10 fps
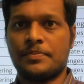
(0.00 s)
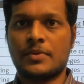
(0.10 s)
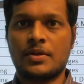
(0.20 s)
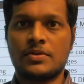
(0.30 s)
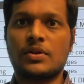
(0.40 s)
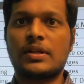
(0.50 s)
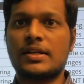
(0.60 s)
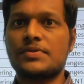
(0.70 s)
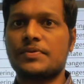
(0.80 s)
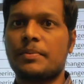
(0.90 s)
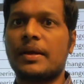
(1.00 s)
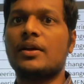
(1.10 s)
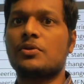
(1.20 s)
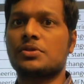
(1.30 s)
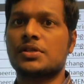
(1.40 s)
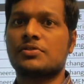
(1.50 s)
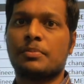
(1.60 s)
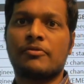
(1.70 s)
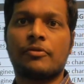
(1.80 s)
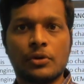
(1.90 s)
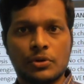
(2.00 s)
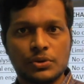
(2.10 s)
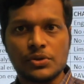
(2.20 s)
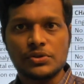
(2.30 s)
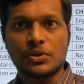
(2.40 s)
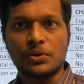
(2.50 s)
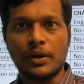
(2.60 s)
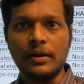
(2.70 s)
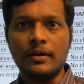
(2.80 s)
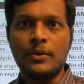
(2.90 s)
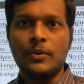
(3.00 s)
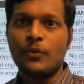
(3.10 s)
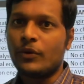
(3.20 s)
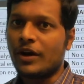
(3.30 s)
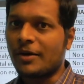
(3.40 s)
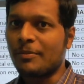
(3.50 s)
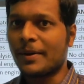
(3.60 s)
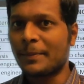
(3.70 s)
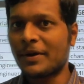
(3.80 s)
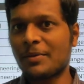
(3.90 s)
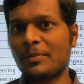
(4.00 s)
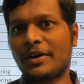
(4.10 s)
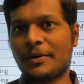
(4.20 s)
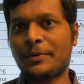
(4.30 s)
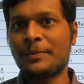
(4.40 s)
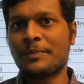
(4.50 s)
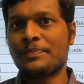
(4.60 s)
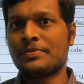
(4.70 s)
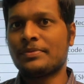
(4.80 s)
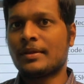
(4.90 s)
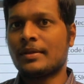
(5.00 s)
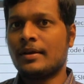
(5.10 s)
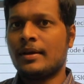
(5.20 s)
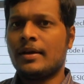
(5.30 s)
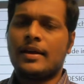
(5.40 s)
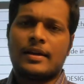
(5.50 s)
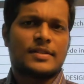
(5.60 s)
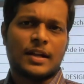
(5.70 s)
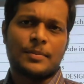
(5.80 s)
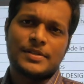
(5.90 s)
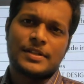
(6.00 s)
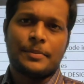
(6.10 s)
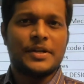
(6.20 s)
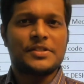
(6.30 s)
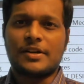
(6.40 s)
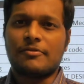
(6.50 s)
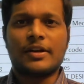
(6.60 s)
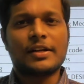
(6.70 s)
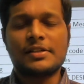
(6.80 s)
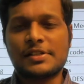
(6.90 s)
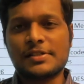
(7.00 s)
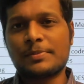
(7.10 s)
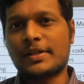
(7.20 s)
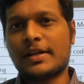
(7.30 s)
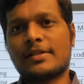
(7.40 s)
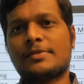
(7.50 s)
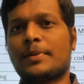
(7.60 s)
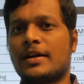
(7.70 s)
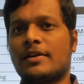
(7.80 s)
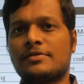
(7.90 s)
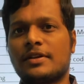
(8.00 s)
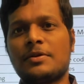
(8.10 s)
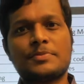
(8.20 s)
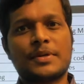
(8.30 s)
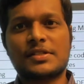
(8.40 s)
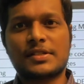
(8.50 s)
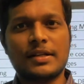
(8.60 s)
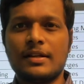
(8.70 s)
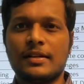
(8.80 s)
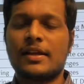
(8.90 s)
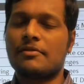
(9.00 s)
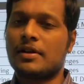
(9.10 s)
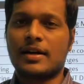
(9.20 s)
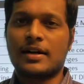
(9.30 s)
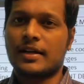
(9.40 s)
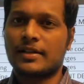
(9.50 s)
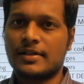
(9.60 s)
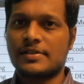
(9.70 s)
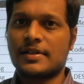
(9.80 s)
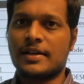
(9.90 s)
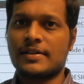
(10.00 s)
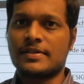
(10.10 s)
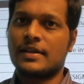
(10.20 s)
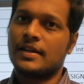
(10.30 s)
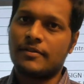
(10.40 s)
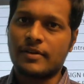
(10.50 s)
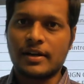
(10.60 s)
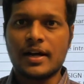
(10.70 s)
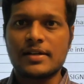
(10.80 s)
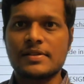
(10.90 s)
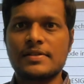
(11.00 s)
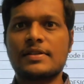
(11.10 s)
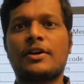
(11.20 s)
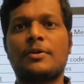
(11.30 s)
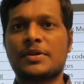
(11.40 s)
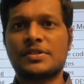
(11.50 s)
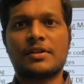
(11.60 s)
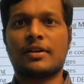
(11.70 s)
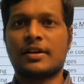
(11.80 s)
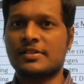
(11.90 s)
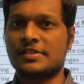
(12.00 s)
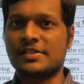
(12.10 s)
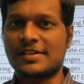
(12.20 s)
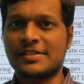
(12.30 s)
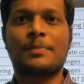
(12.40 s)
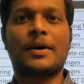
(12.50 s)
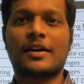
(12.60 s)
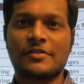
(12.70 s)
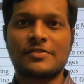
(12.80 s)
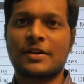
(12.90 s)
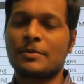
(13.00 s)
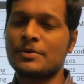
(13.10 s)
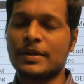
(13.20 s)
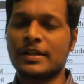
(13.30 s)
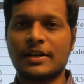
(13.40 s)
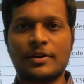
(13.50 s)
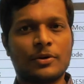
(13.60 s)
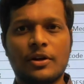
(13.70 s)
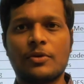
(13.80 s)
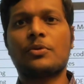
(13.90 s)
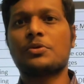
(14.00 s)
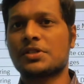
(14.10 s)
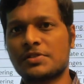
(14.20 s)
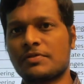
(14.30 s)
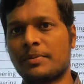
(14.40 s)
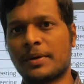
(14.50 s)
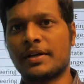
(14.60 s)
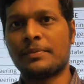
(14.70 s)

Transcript: so that is why many questions before 2012 will not be applicable now in syllabus they mentioned working stress method as a part of syllabus but still they will not take that seriously even in RCC they will mention working stress as a part of syllabus but they don't give questions from it